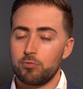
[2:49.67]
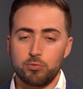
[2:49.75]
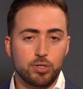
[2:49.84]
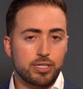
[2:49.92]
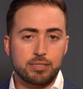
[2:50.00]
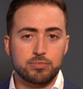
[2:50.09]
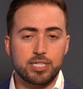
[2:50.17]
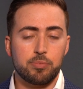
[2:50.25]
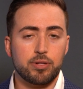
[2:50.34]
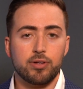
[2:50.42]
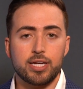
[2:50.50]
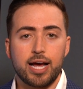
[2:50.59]
really
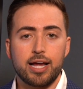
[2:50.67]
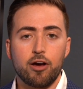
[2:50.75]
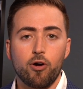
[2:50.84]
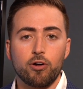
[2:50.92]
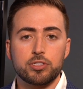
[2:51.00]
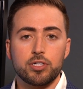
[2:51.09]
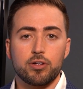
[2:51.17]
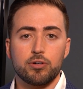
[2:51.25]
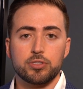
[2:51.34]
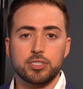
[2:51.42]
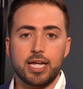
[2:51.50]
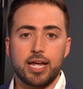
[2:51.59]
typically not hard to
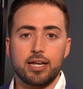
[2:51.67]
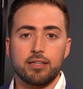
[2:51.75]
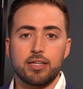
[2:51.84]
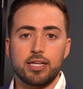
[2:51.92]
understand